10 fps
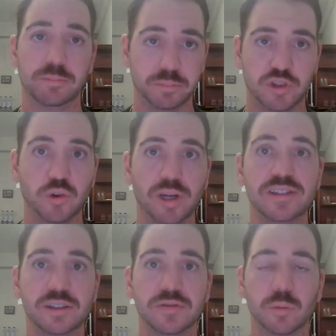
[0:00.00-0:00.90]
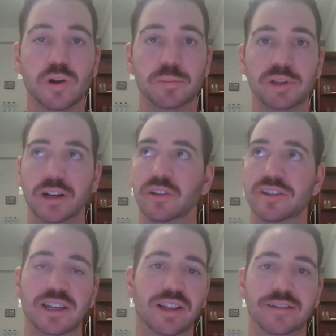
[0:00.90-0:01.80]
choices for one player,
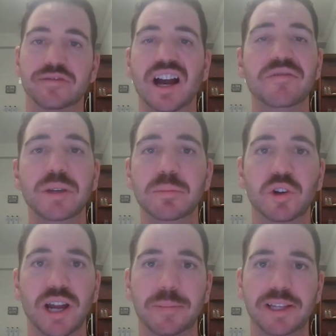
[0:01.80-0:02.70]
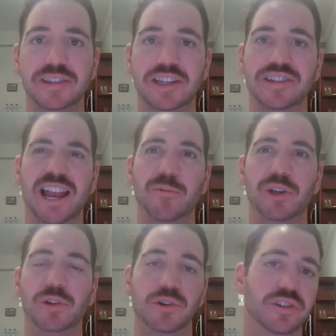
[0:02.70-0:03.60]
let's say like five people comment and say Zach
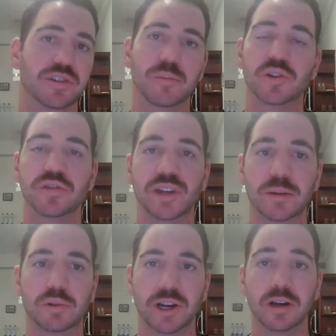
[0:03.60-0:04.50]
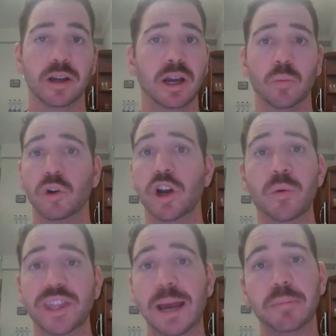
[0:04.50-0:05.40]
Wheeler, it's the most of any player, we'll go
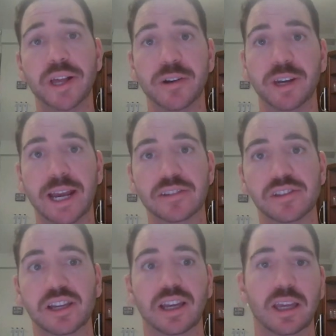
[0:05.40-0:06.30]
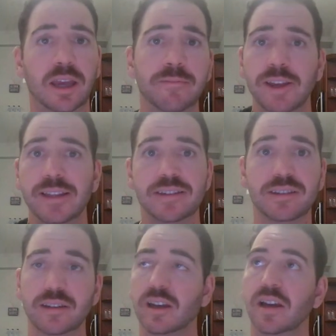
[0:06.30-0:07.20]
with that player next. If
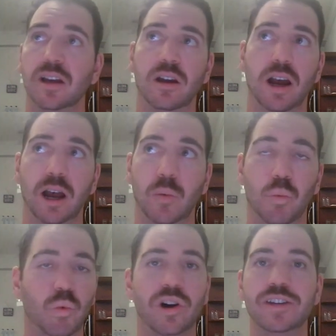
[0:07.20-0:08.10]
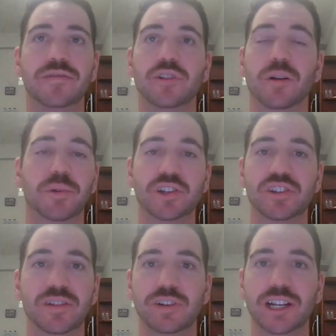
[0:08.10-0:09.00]
it's one for a bunch
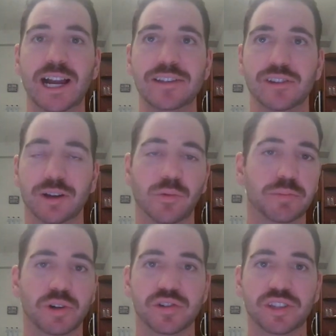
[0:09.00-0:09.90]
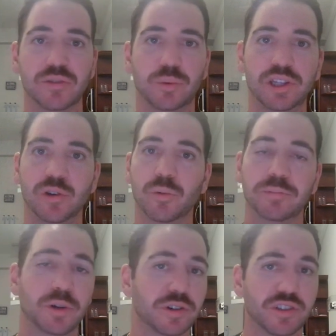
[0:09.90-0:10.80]
of different guys, so like one person says Wheeler,
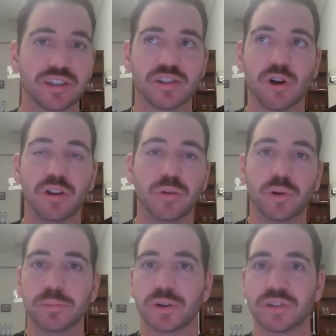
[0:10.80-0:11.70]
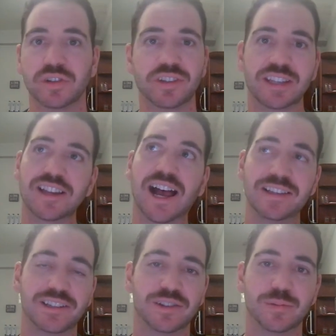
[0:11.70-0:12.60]
one person says Nola, one person says
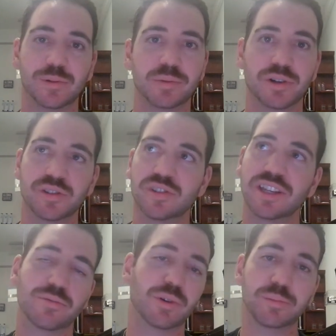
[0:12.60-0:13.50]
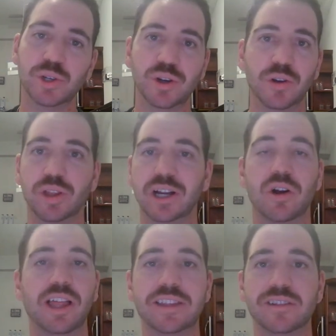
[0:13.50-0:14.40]
Hoskins, one person says Realmuto, like
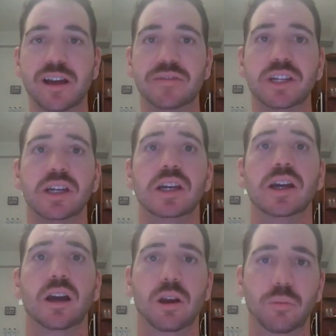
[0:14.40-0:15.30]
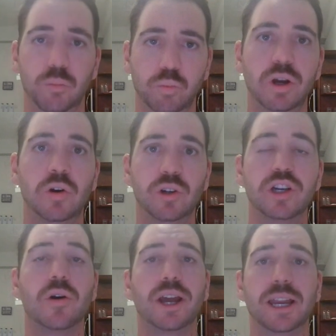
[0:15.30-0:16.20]
all that stuff, we'll
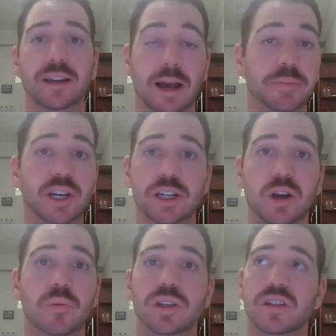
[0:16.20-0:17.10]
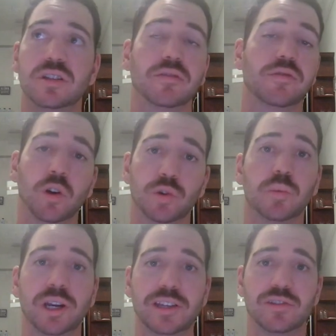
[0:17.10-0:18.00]
go ahead and I'm going to go with just the first
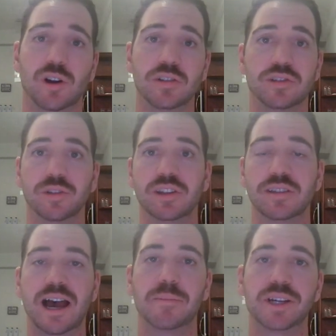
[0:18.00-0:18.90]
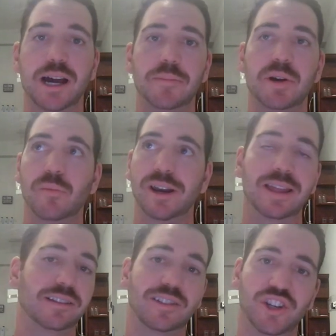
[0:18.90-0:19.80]
one I saw. So the top comment when I
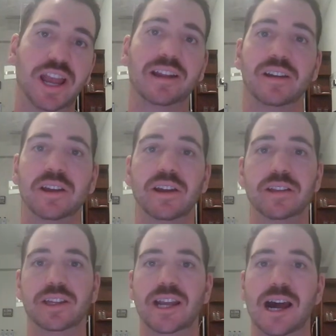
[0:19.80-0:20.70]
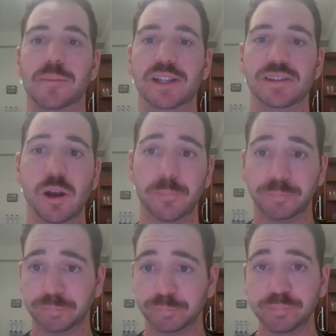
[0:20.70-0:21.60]
check the comments. So
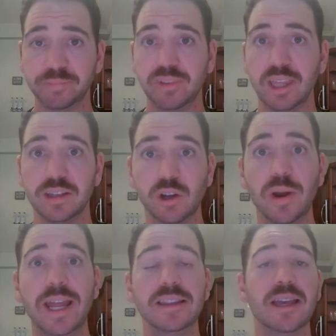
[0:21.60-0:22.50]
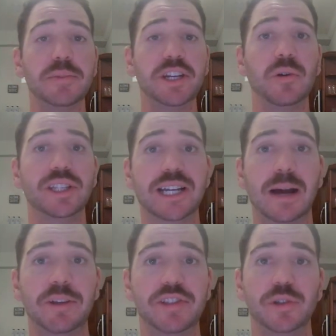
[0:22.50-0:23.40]
go ahead and let me know in the
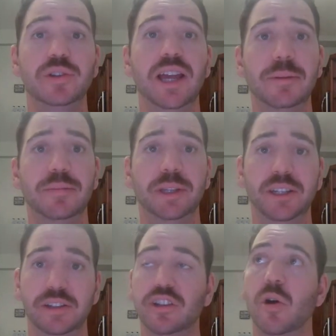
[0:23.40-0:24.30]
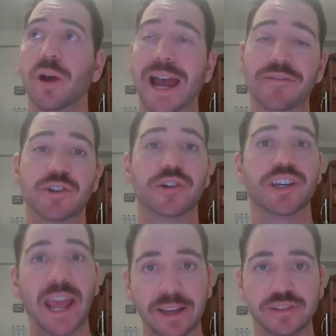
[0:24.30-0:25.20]
comments who you'd like me to go after
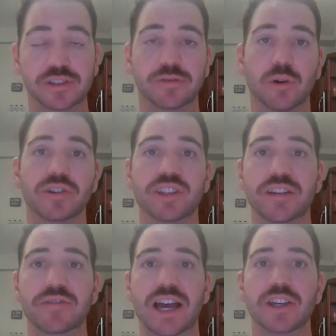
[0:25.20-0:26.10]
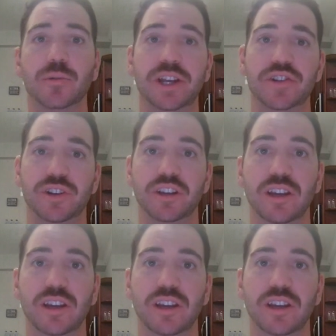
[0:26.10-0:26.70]
next as far as the evaluation.